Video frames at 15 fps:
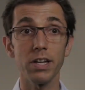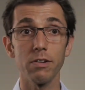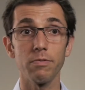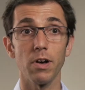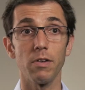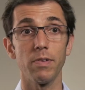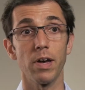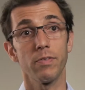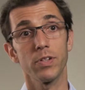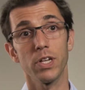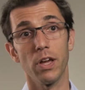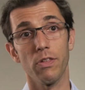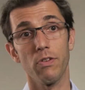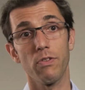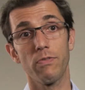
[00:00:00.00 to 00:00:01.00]
to involve
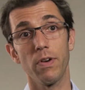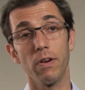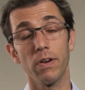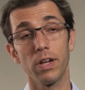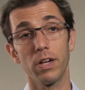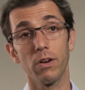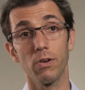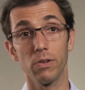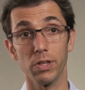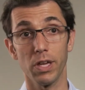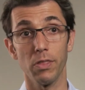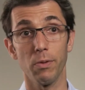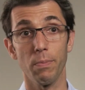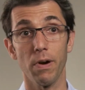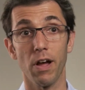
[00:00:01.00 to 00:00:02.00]
advertisers very early
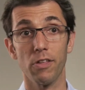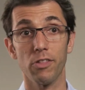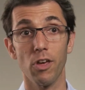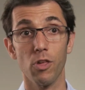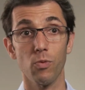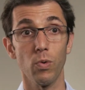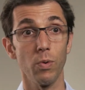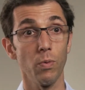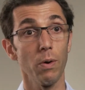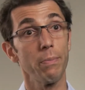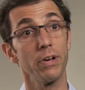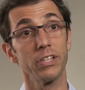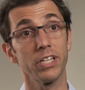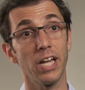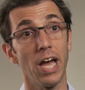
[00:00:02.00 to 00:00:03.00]
in the process. When we're
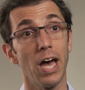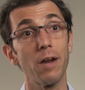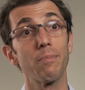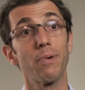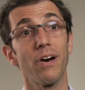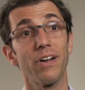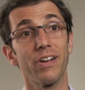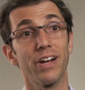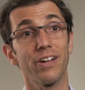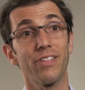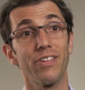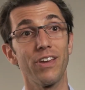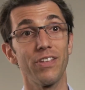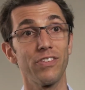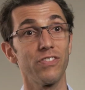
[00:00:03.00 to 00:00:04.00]
building ad
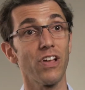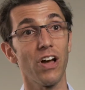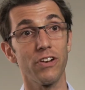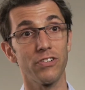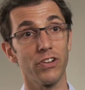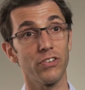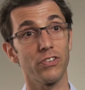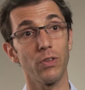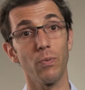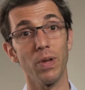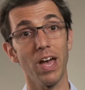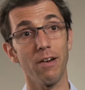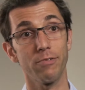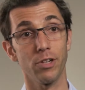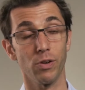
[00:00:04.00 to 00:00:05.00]
products, it's not just that
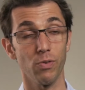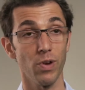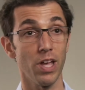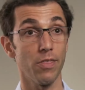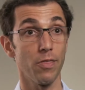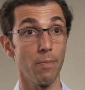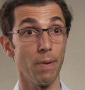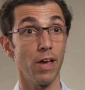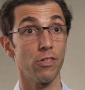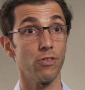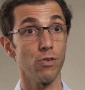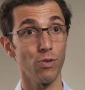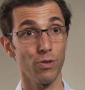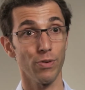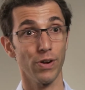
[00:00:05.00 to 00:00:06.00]
we have to create the best
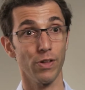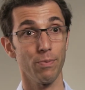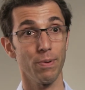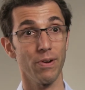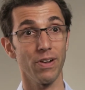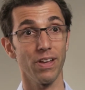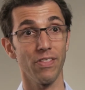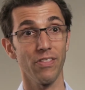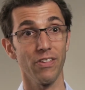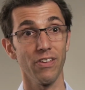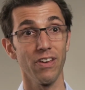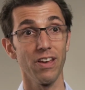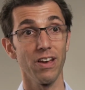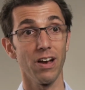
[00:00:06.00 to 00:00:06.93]
user experience.